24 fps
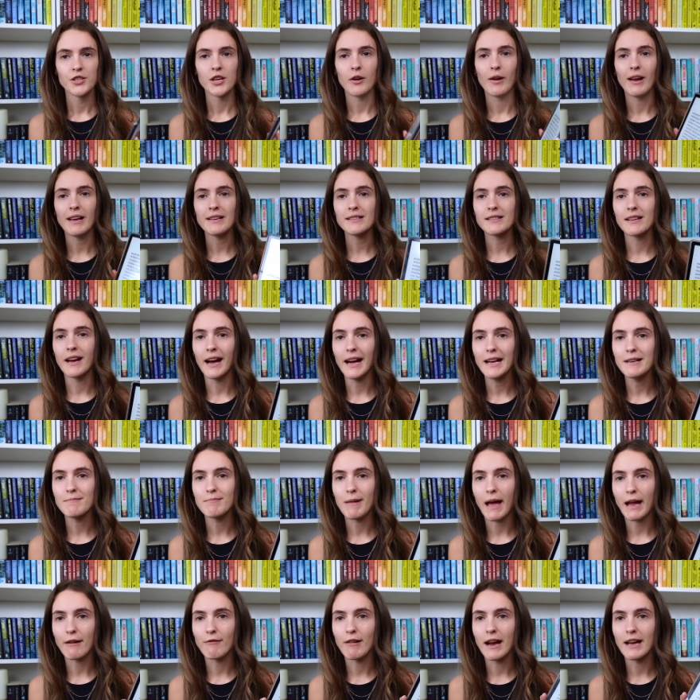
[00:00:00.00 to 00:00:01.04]
So last night
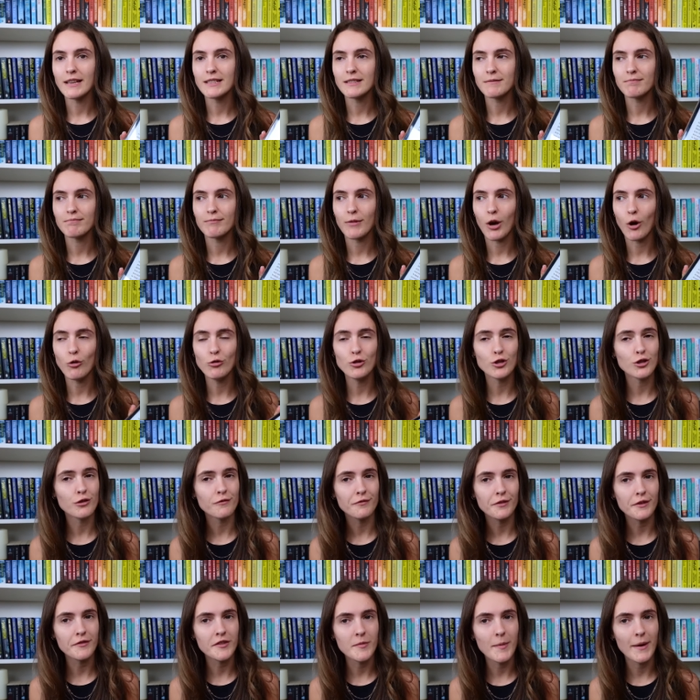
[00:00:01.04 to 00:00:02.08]
I read
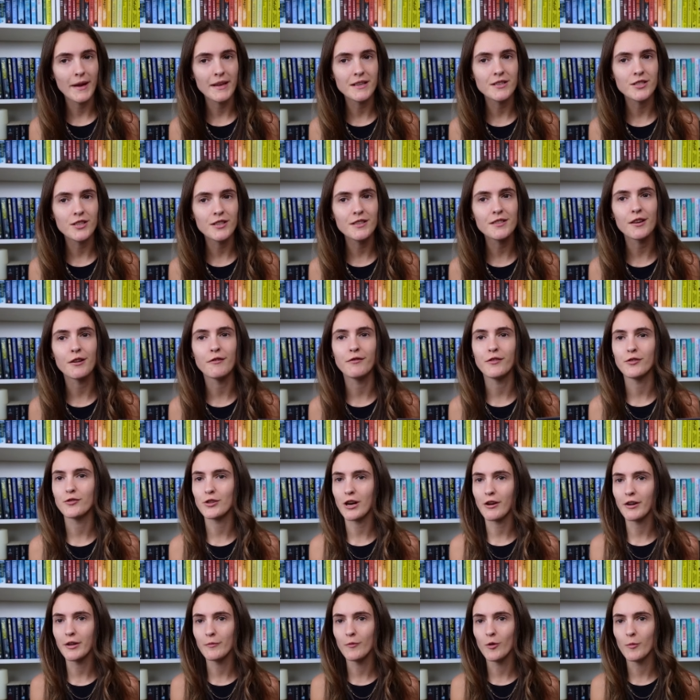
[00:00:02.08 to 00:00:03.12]
150 pages of The
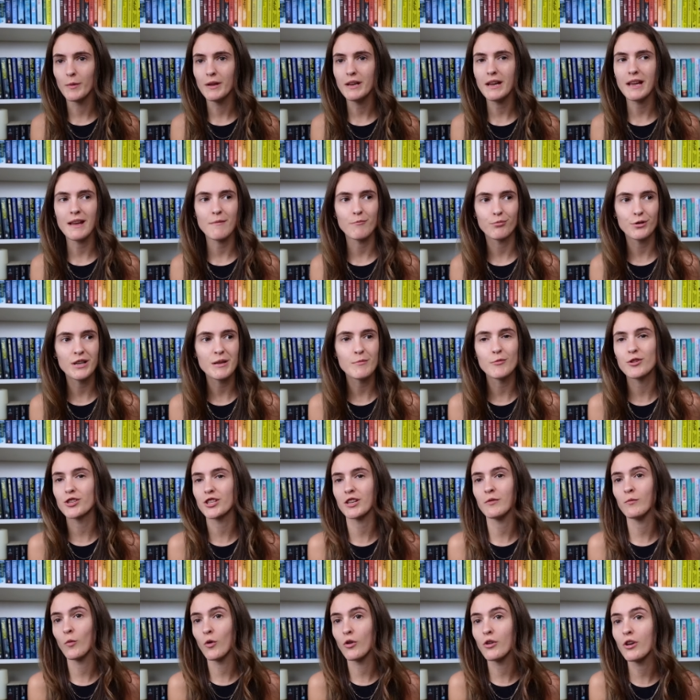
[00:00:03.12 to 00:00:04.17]
Drowning Woman pretty much
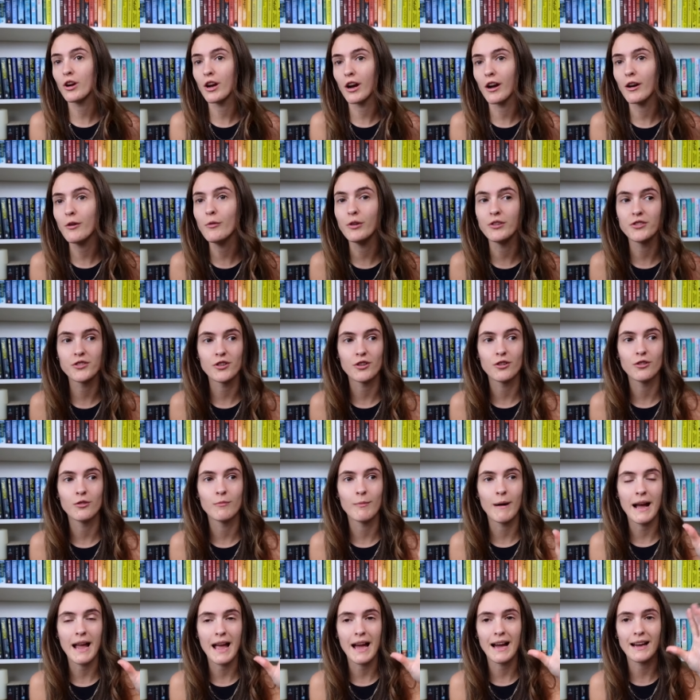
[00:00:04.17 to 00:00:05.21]
in one go until
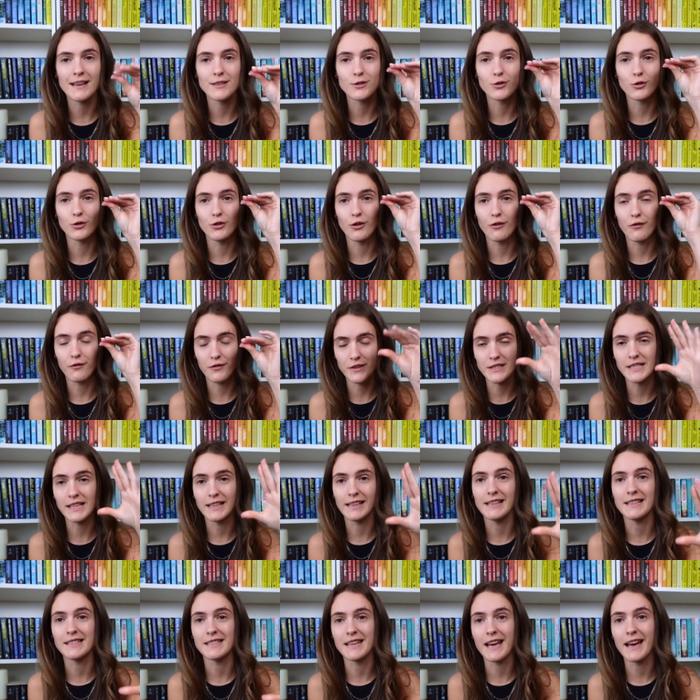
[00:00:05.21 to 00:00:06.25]
my eyes could not
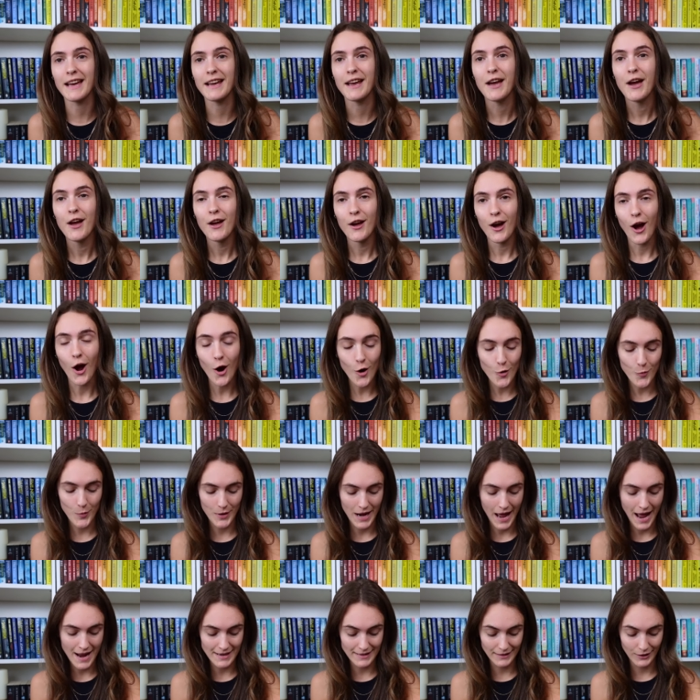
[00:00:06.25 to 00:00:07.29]
physically stay
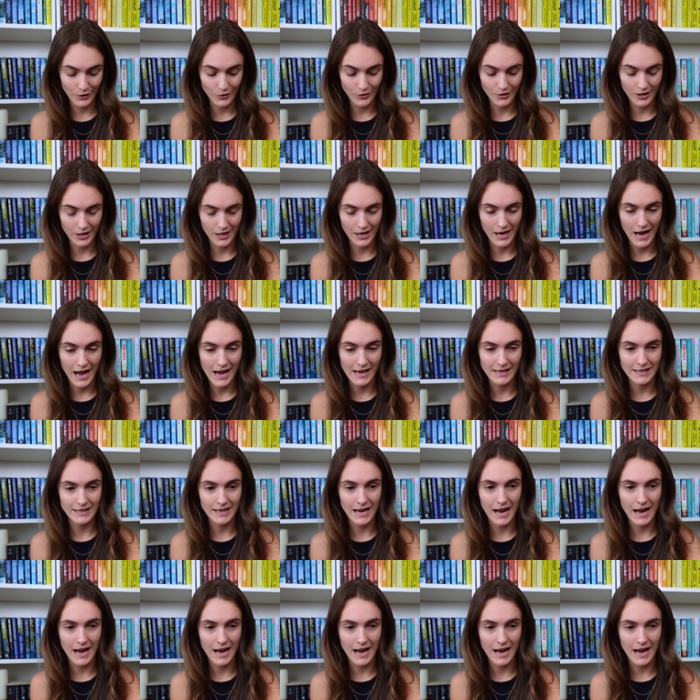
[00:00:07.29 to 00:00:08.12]
open any longer and